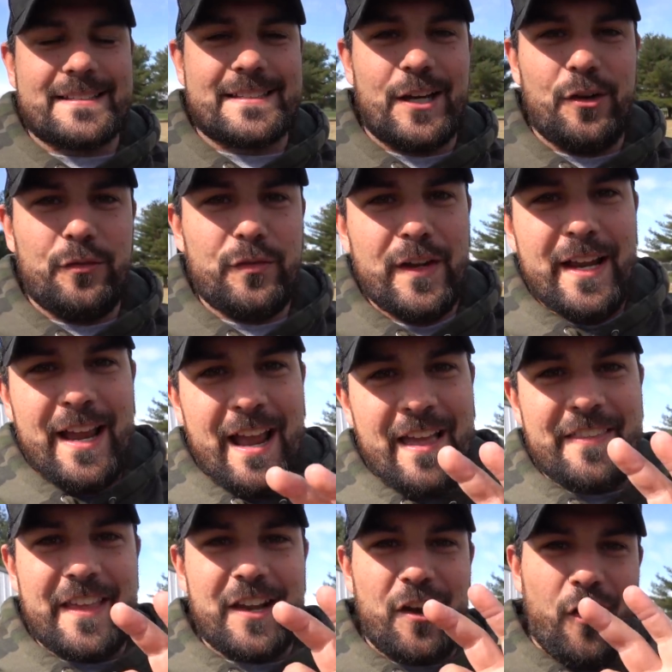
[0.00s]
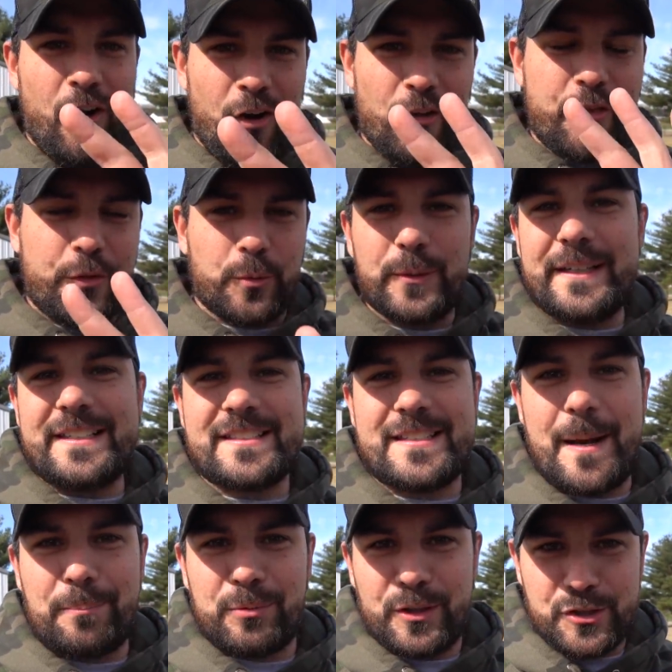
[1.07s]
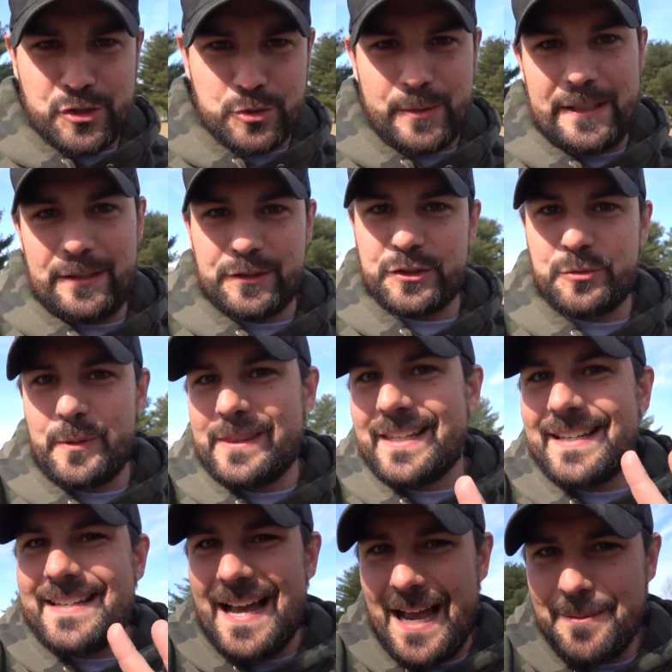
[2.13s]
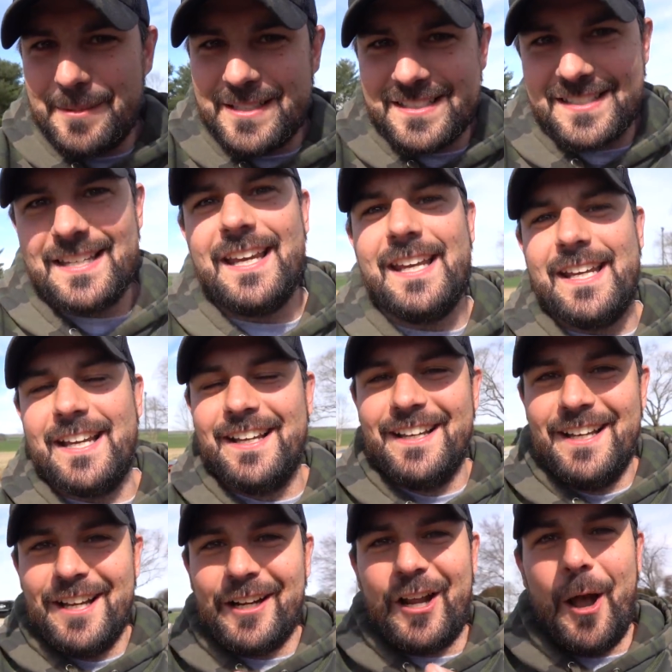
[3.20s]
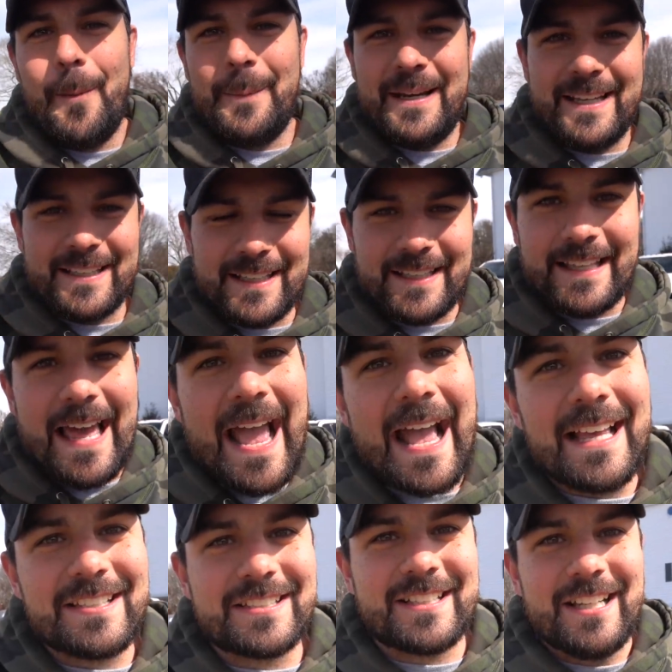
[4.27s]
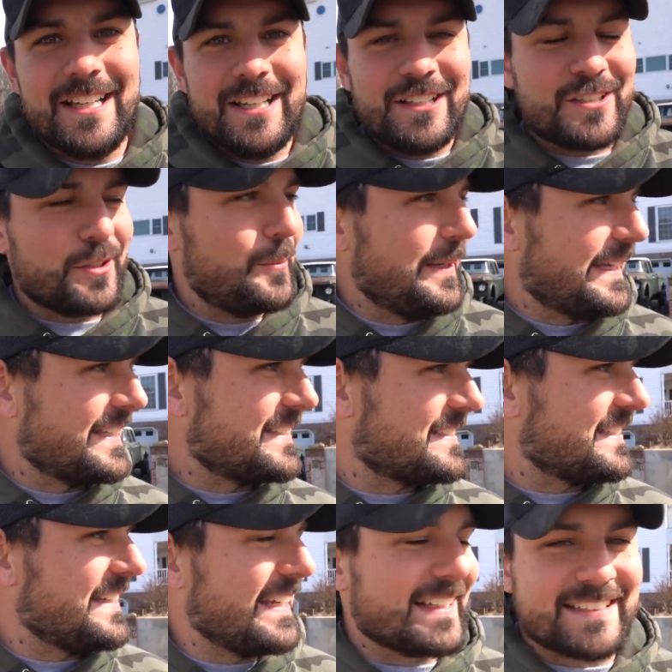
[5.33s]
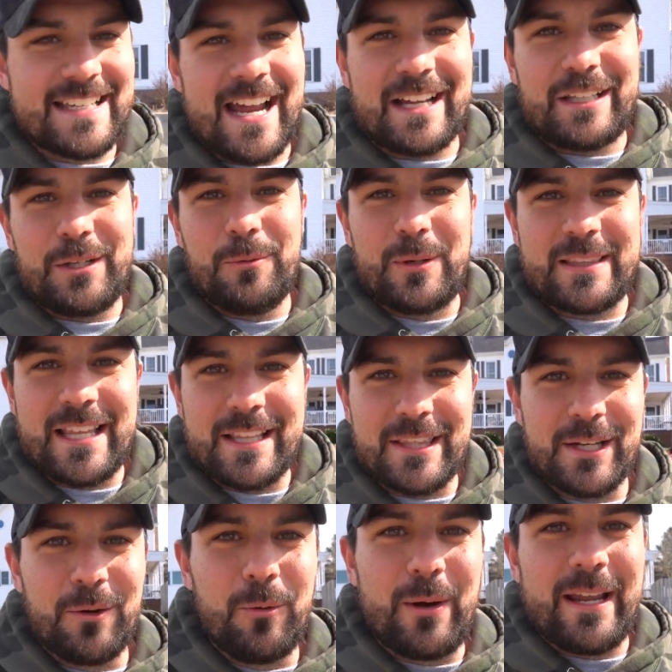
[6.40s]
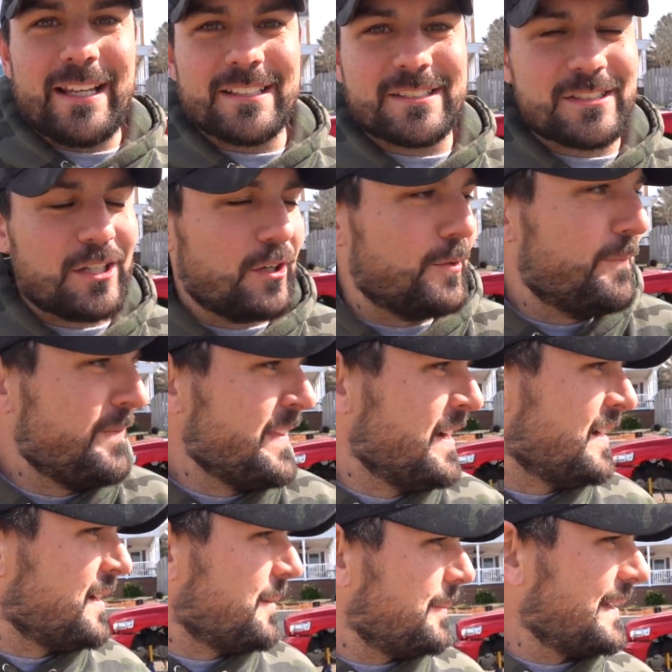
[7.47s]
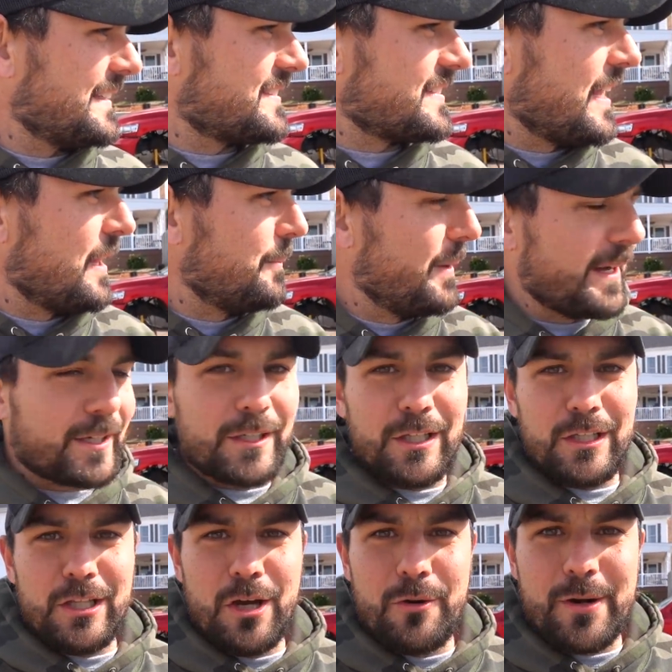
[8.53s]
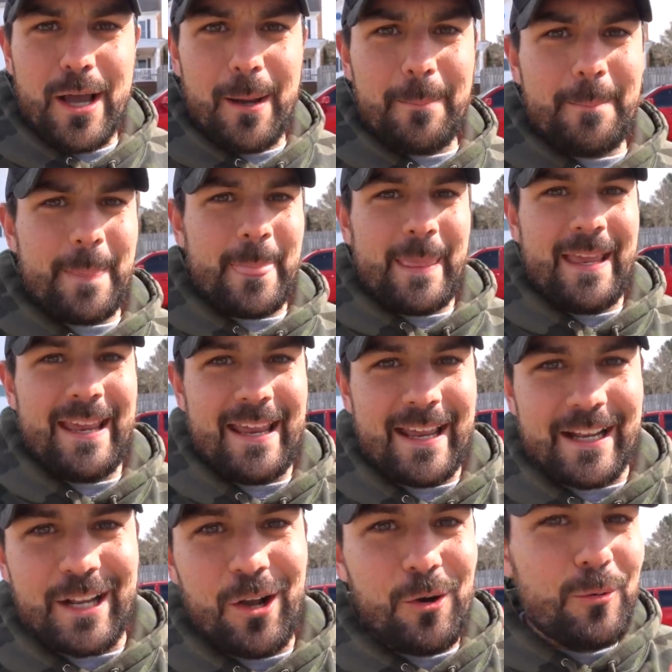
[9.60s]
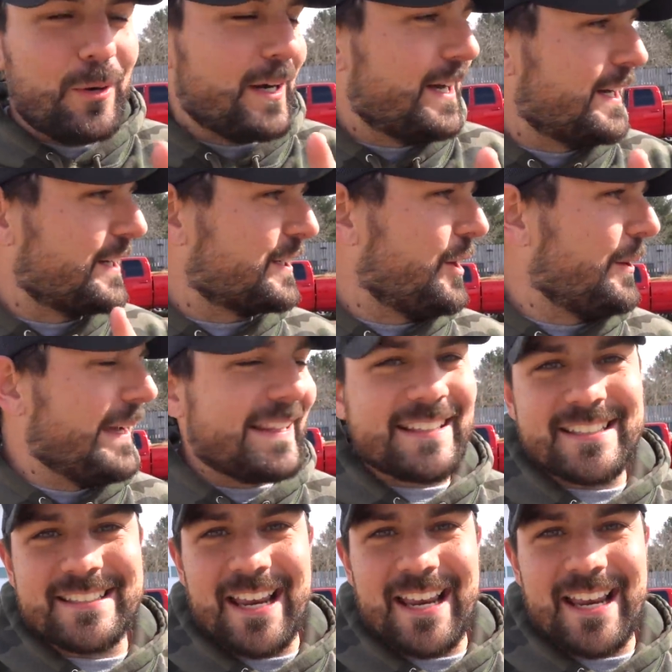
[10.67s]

itself, and then all three separate trailers with the Diamond C coming in last, so we can see exactly what that thing weighs. So me and Silent Mike are gonna load up and go hit the